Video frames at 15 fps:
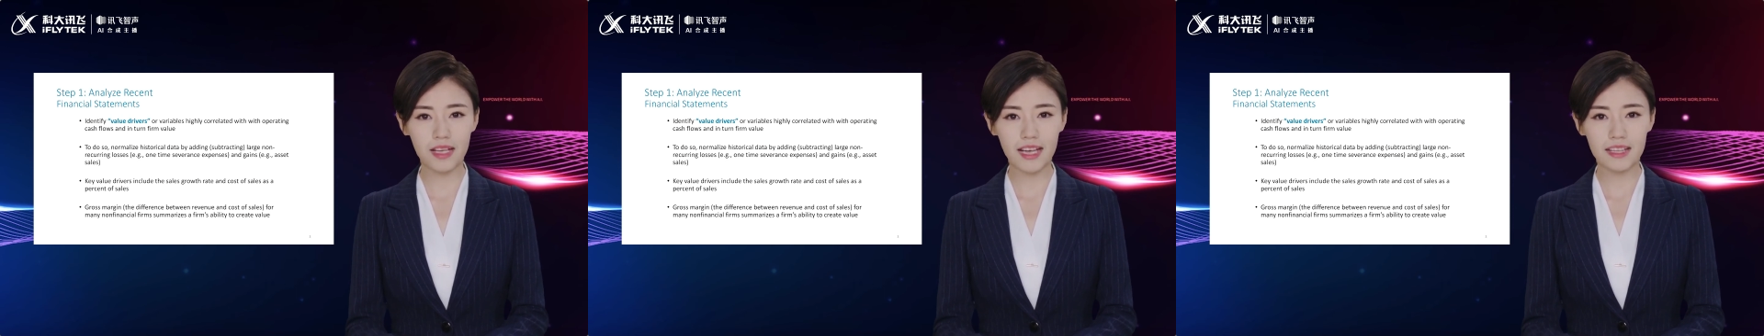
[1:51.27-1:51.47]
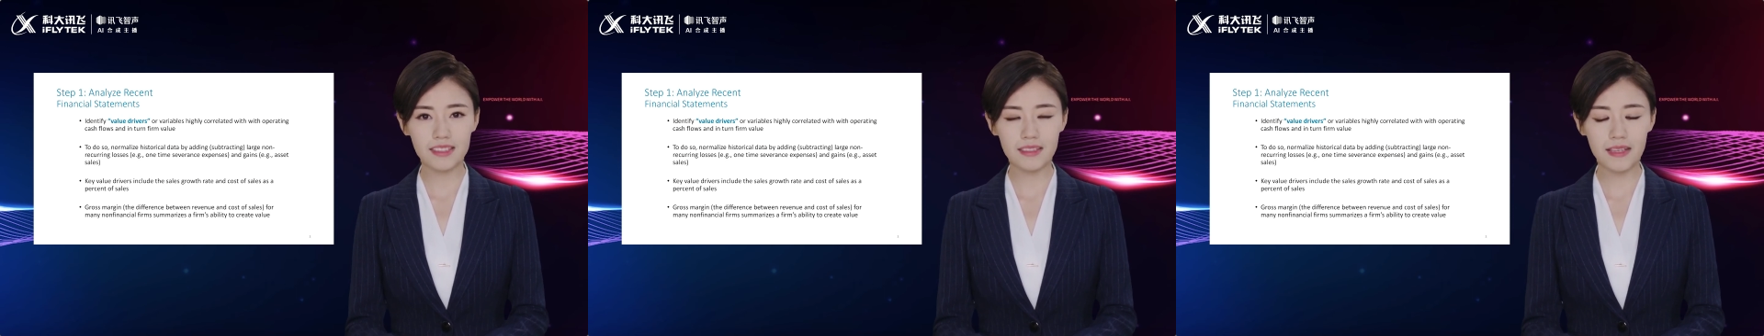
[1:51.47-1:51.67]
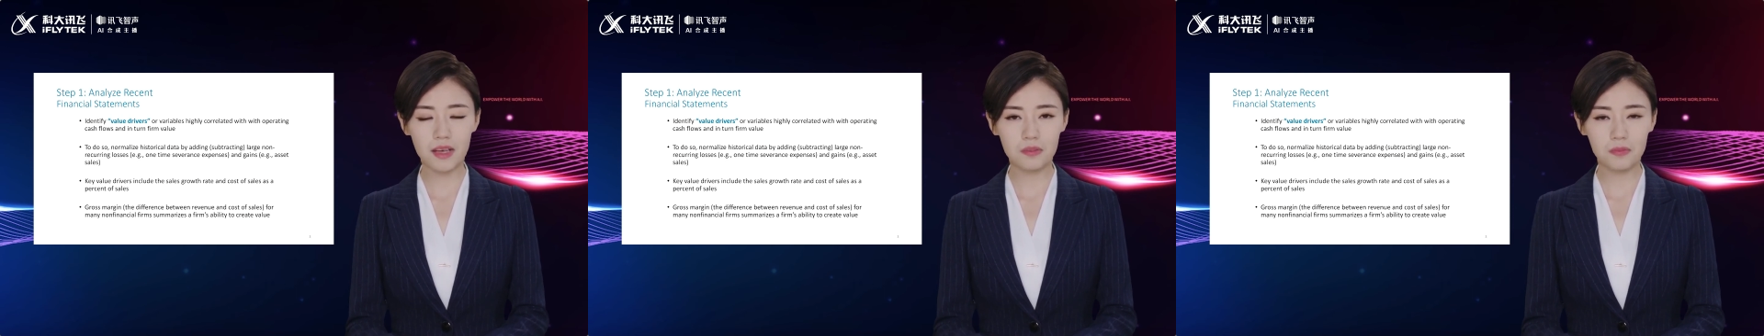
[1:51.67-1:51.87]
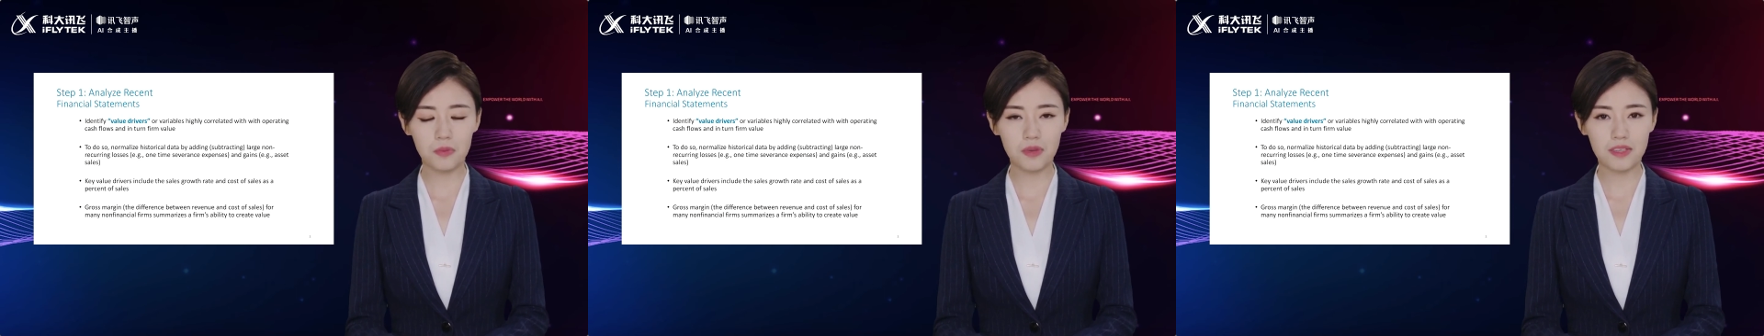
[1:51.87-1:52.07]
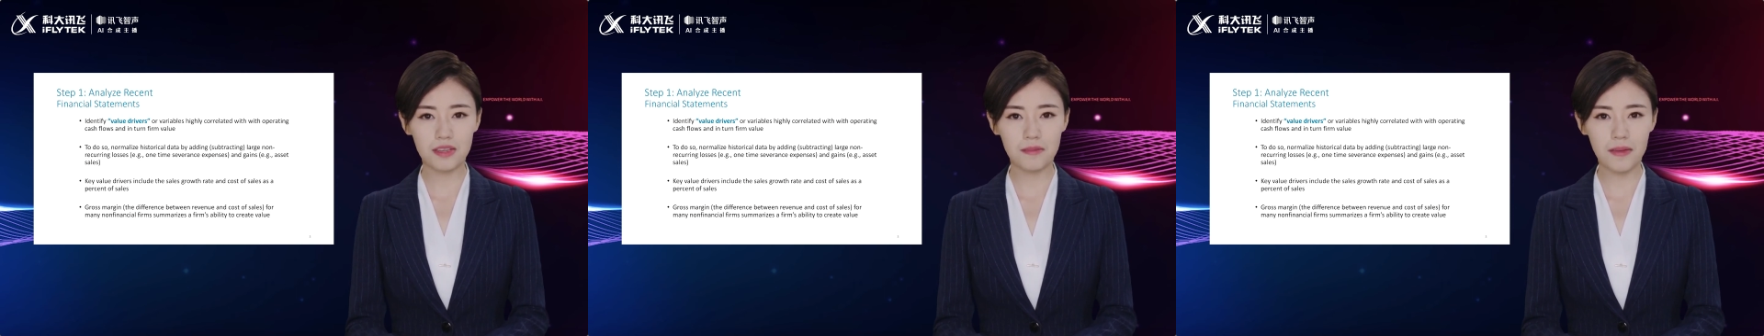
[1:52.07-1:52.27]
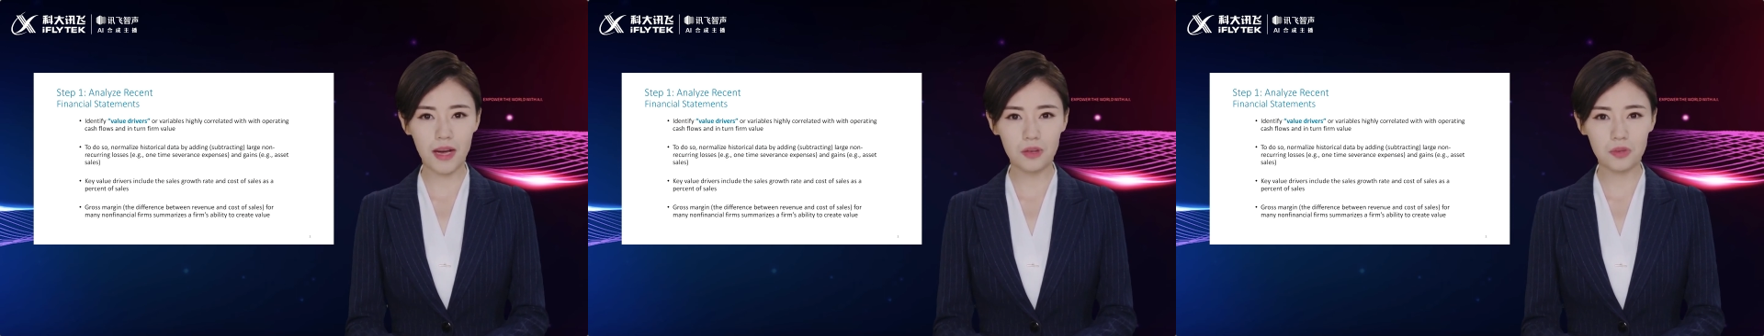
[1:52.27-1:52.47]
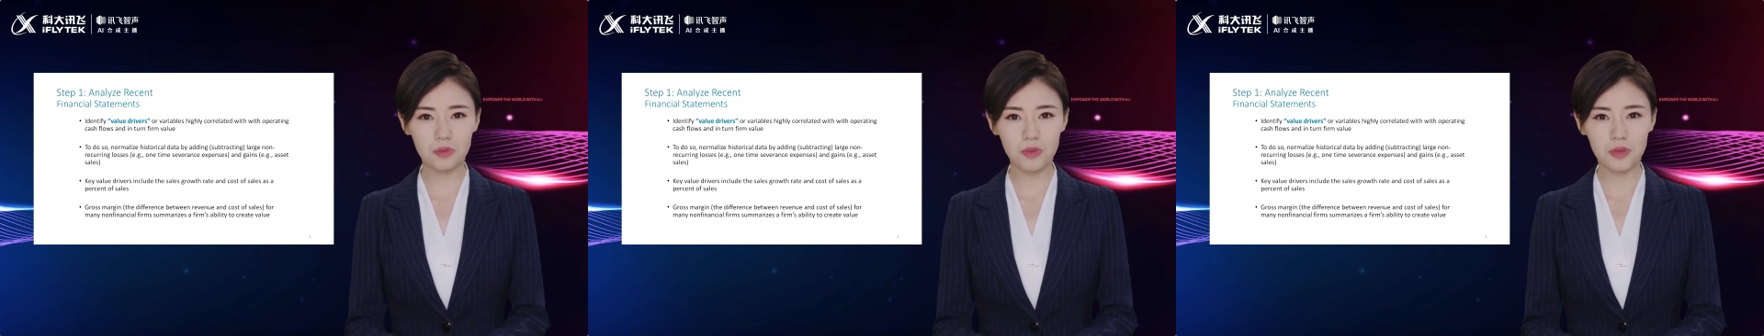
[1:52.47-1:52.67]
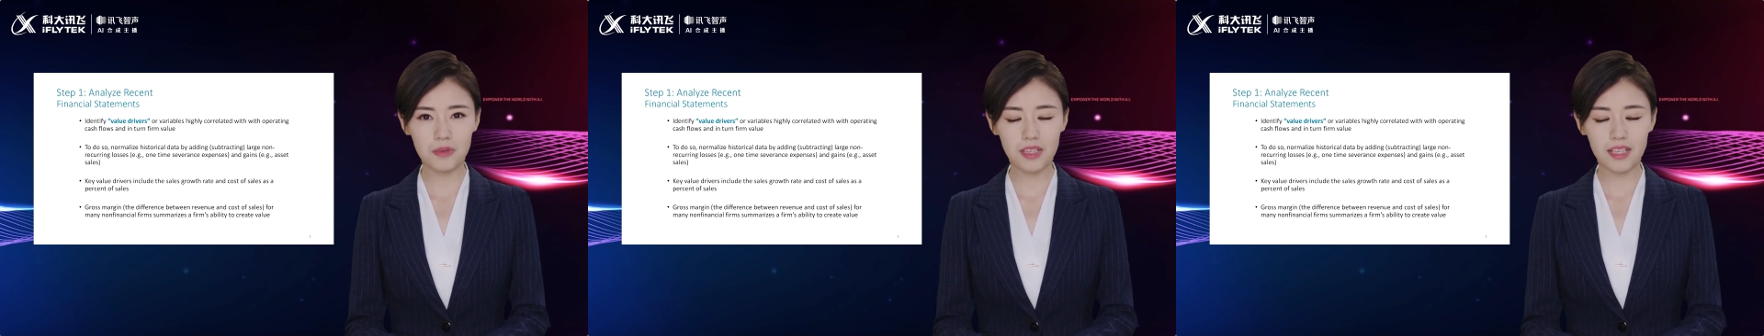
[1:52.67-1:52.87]
And therefore the
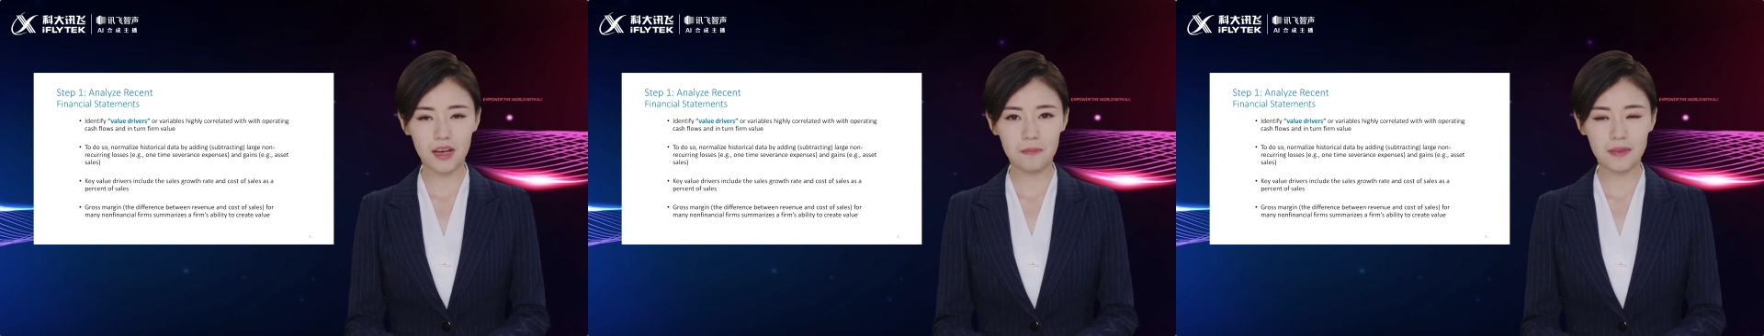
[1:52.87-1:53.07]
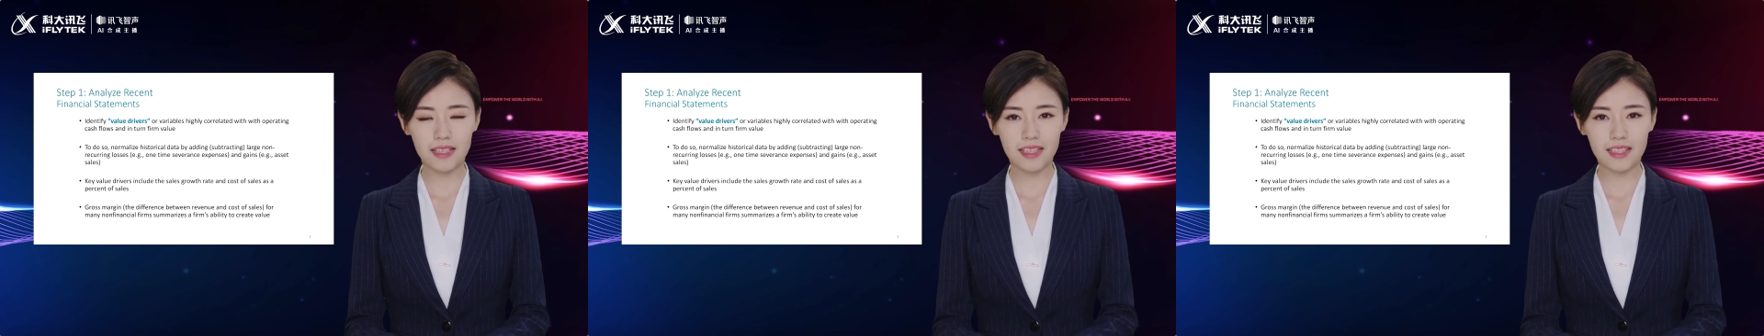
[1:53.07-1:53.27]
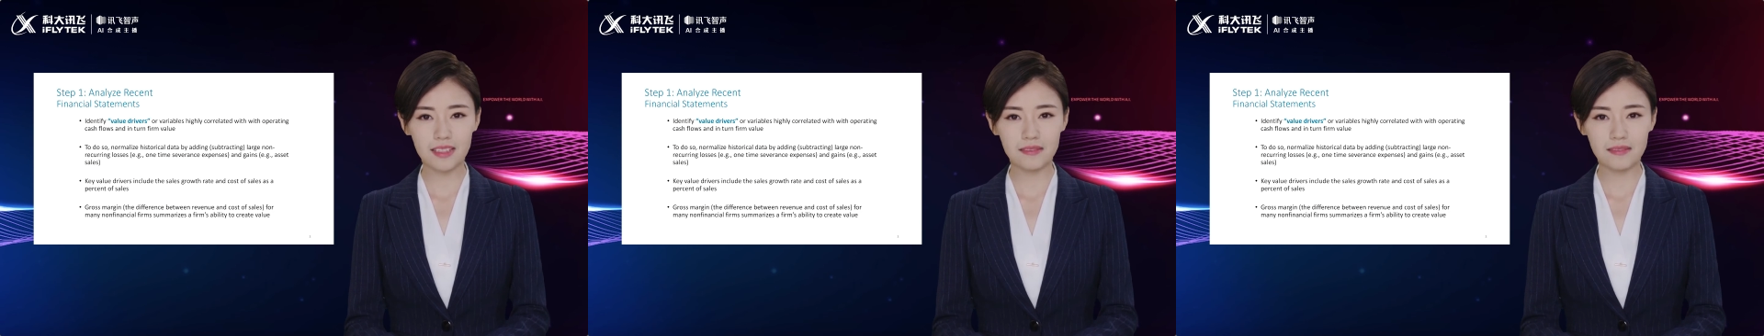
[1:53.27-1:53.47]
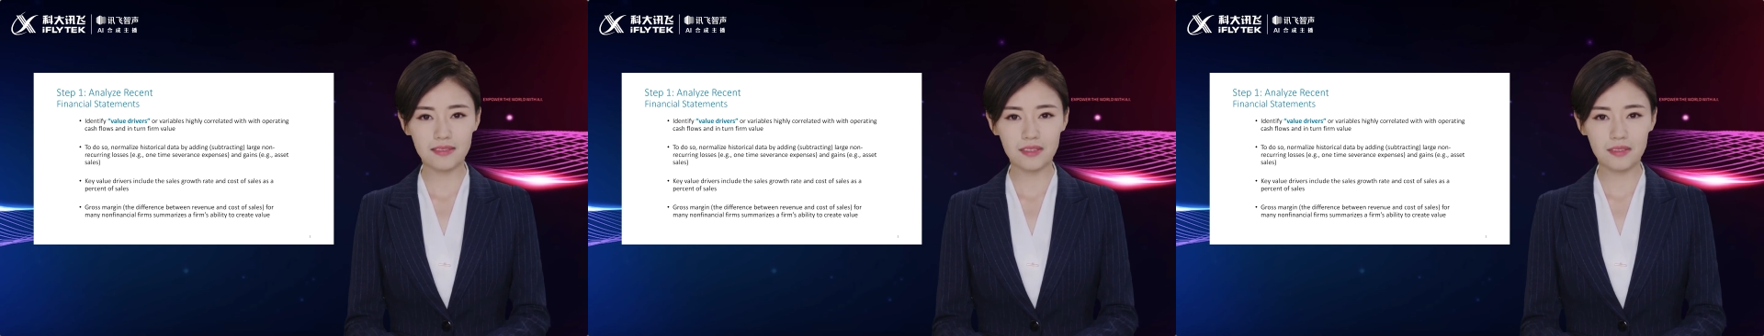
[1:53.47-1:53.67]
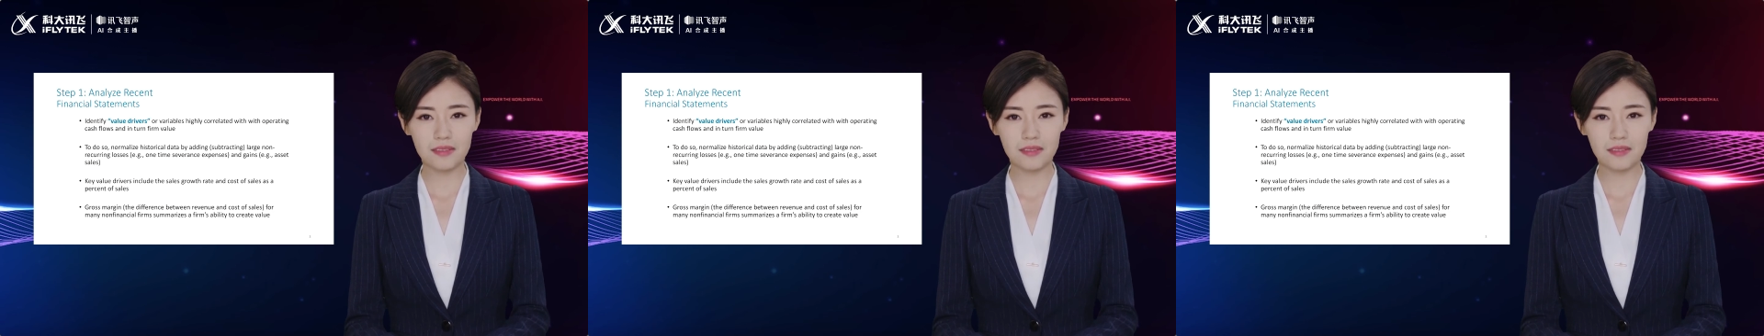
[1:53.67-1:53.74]
value of the company.